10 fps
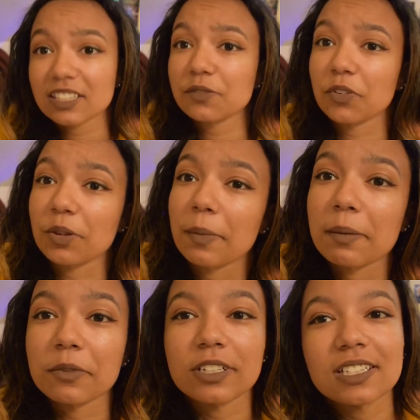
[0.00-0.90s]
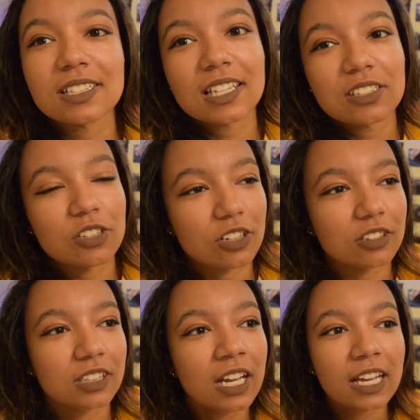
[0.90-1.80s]
Thanks for the memories. That
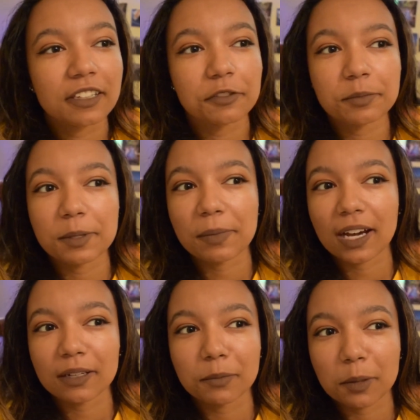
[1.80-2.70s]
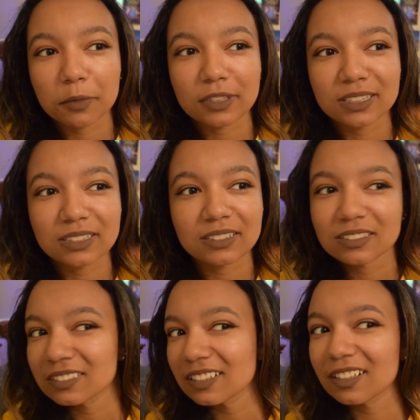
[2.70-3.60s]
song gives me bad memories.
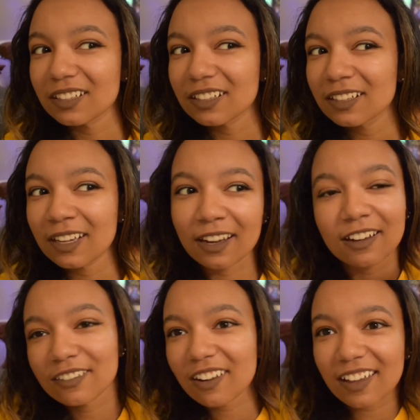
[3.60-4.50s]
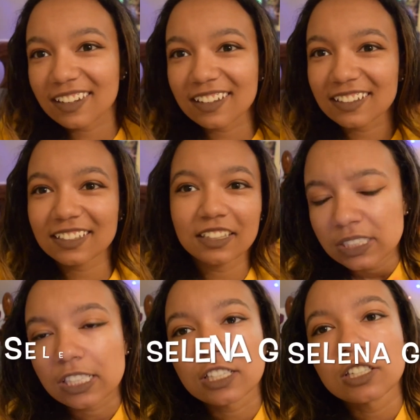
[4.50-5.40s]
Huh, how ironic.
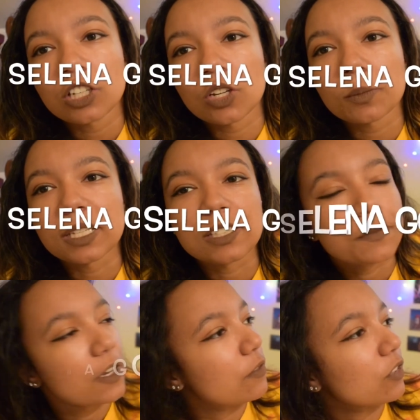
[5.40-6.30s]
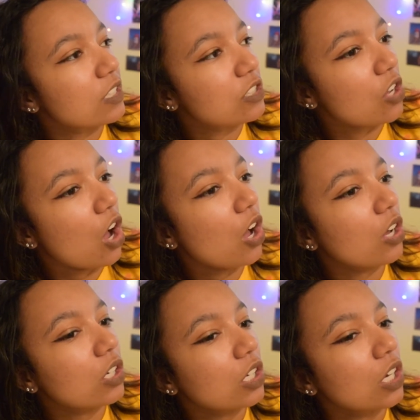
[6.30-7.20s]
Selena Gomez, favorite
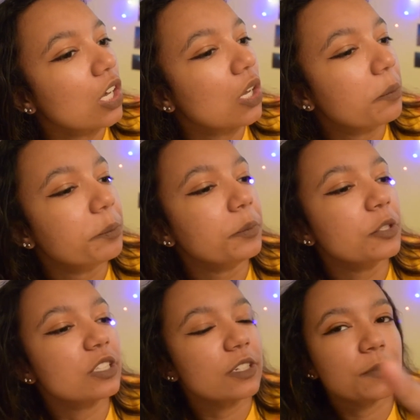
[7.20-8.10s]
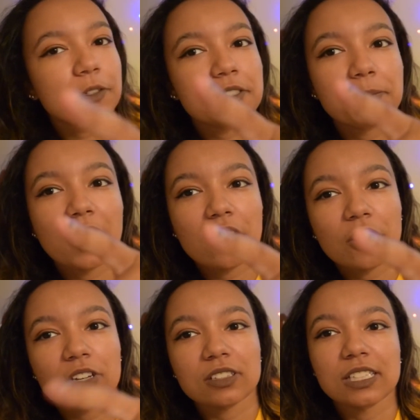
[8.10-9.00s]
song. Music feels
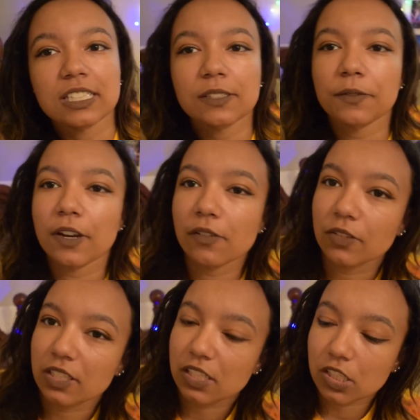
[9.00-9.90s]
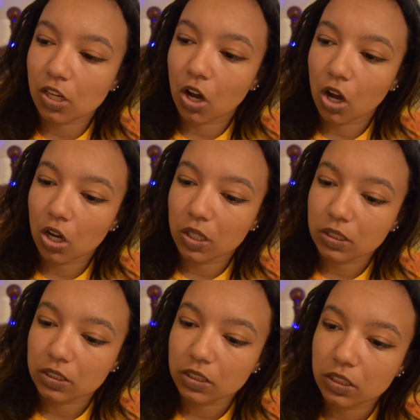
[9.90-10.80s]
better, least favorite
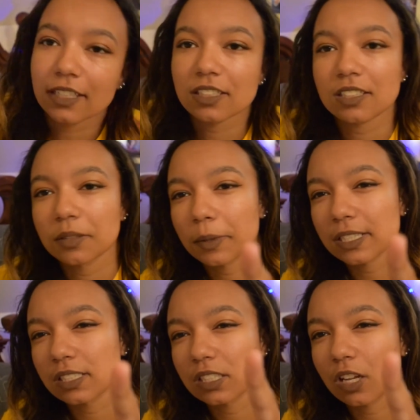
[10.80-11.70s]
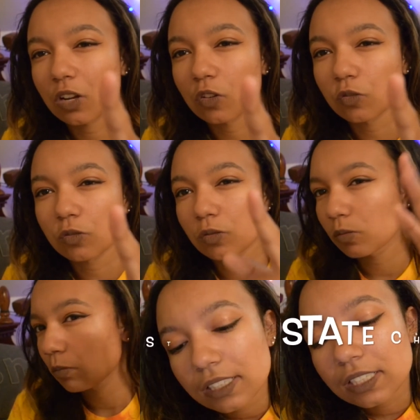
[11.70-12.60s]
song. Thanks to myself.
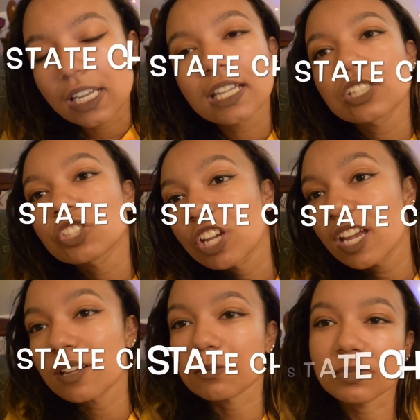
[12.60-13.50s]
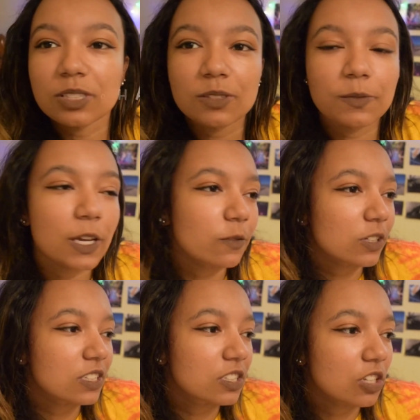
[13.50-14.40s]
State Champs,
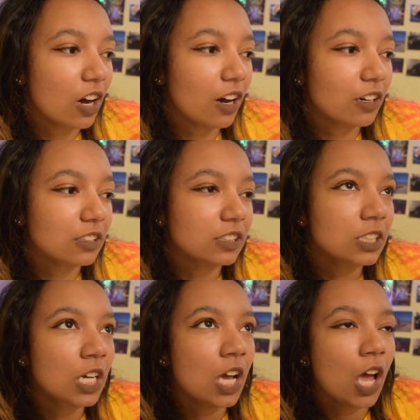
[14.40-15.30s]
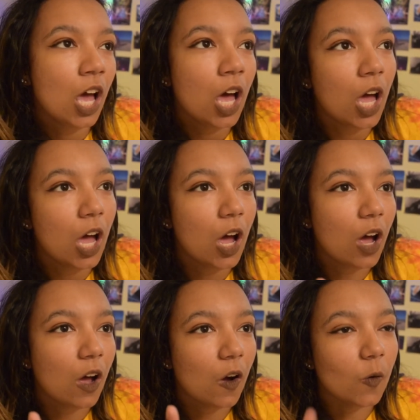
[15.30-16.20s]
favorite song.
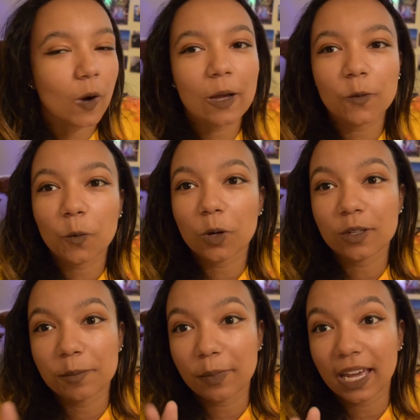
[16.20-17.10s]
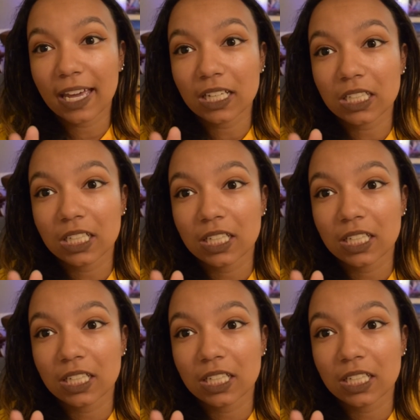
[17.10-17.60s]
Around the World and Back.